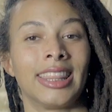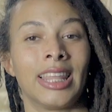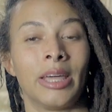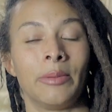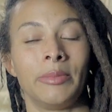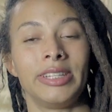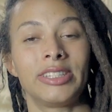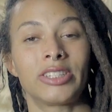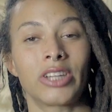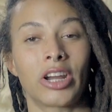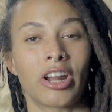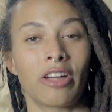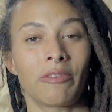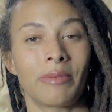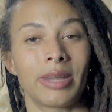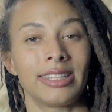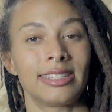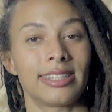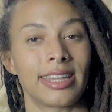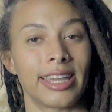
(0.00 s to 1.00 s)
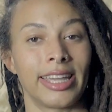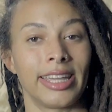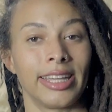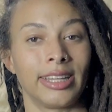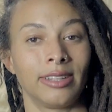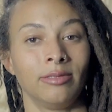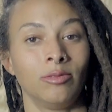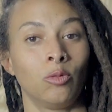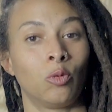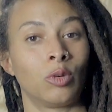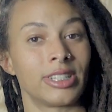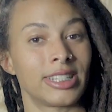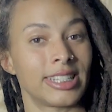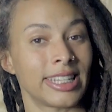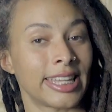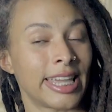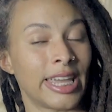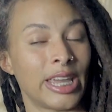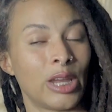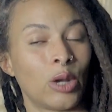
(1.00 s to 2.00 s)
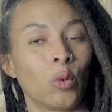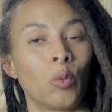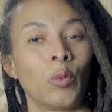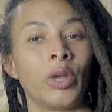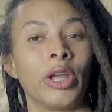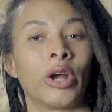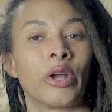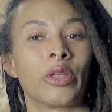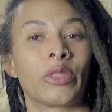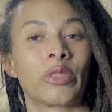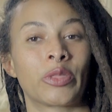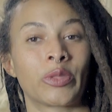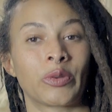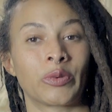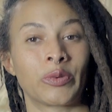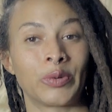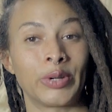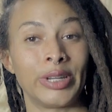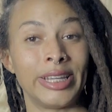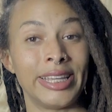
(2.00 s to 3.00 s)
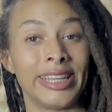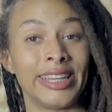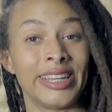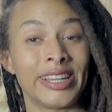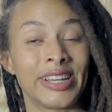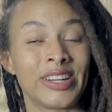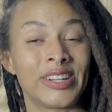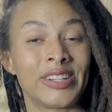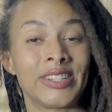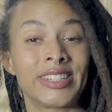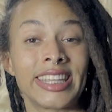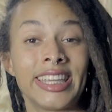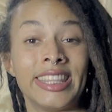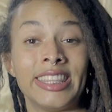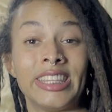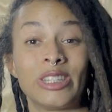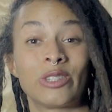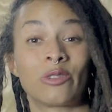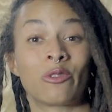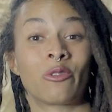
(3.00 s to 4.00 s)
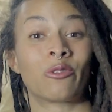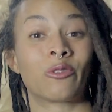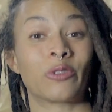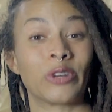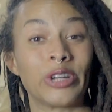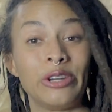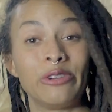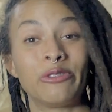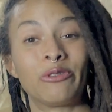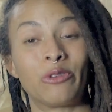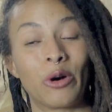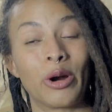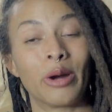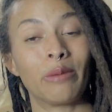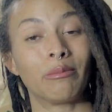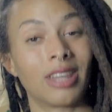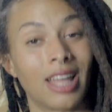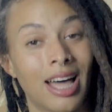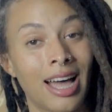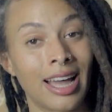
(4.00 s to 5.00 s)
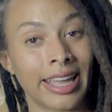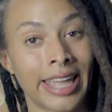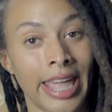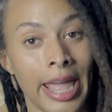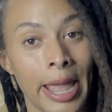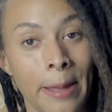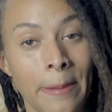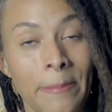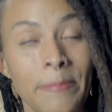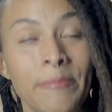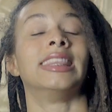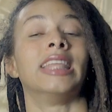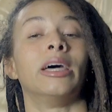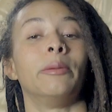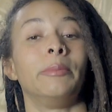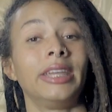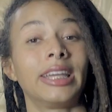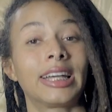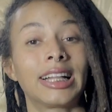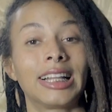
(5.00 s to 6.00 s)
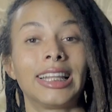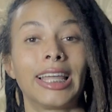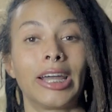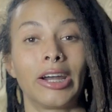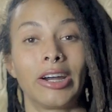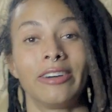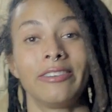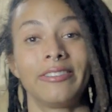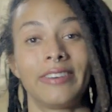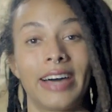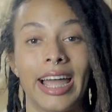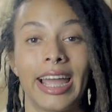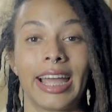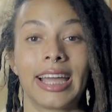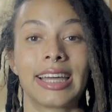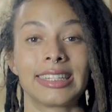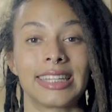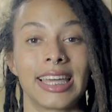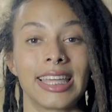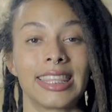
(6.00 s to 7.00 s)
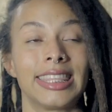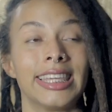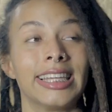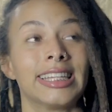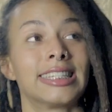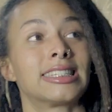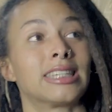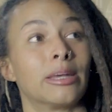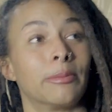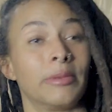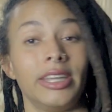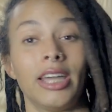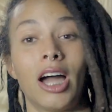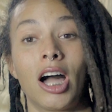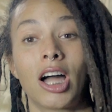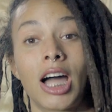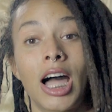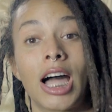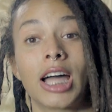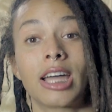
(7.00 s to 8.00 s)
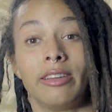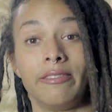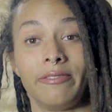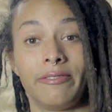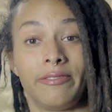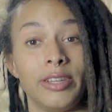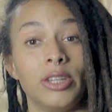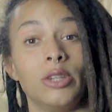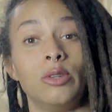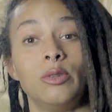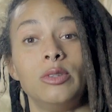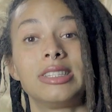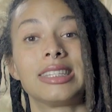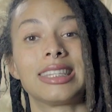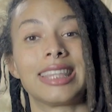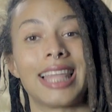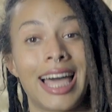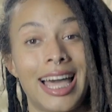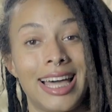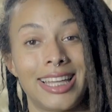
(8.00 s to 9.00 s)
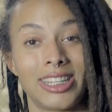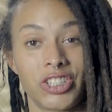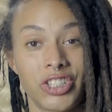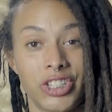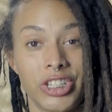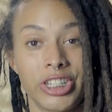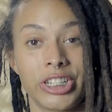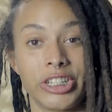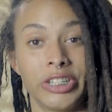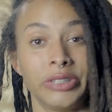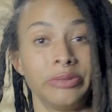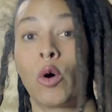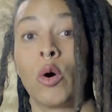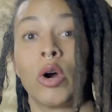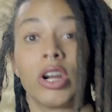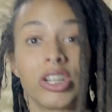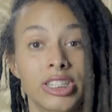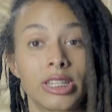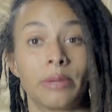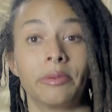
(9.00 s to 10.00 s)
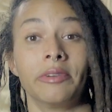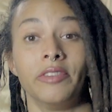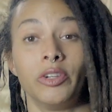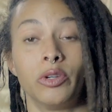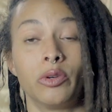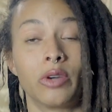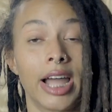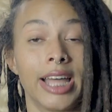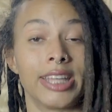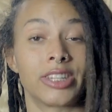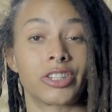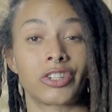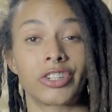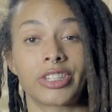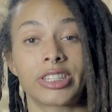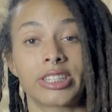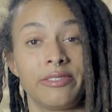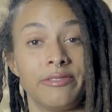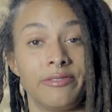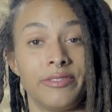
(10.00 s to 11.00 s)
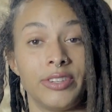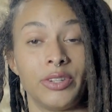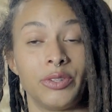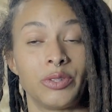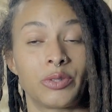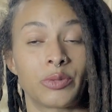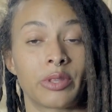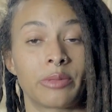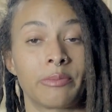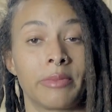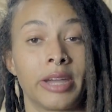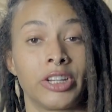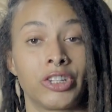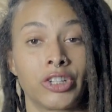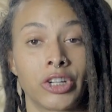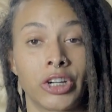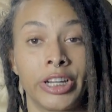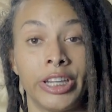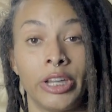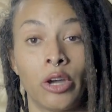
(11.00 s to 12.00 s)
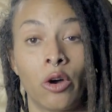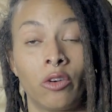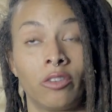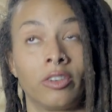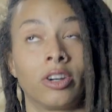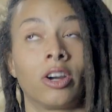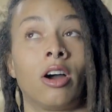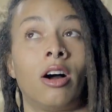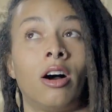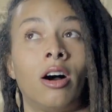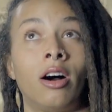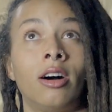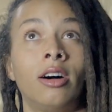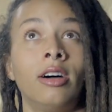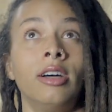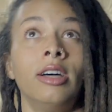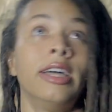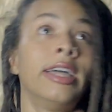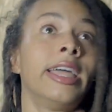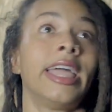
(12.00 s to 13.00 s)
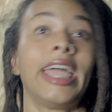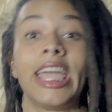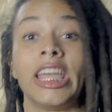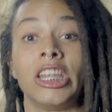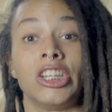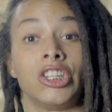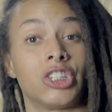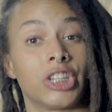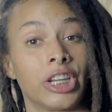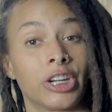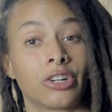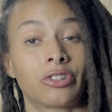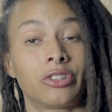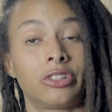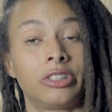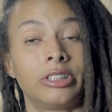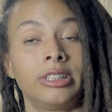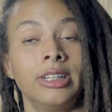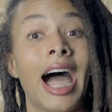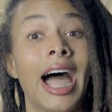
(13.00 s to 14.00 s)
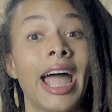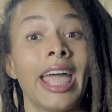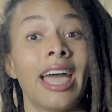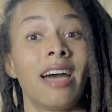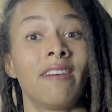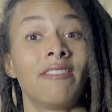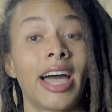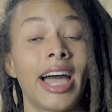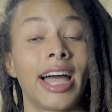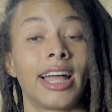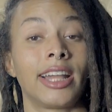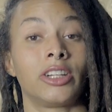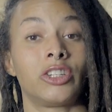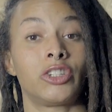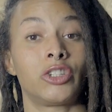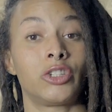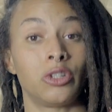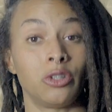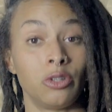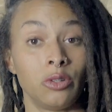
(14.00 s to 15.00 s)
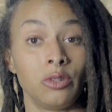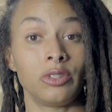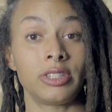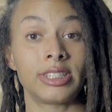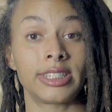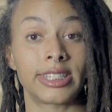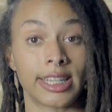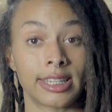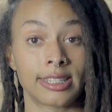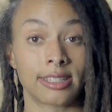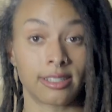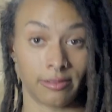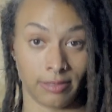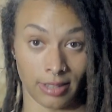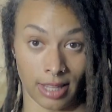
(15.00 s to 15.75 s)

Let me start off by saying, once again, we are 3 years in this Freeform Loc game. Let me clarify, because I think some of y'all got confused last year, or some of you guys are just confused with my journey overall. In general, I have had 2 sets of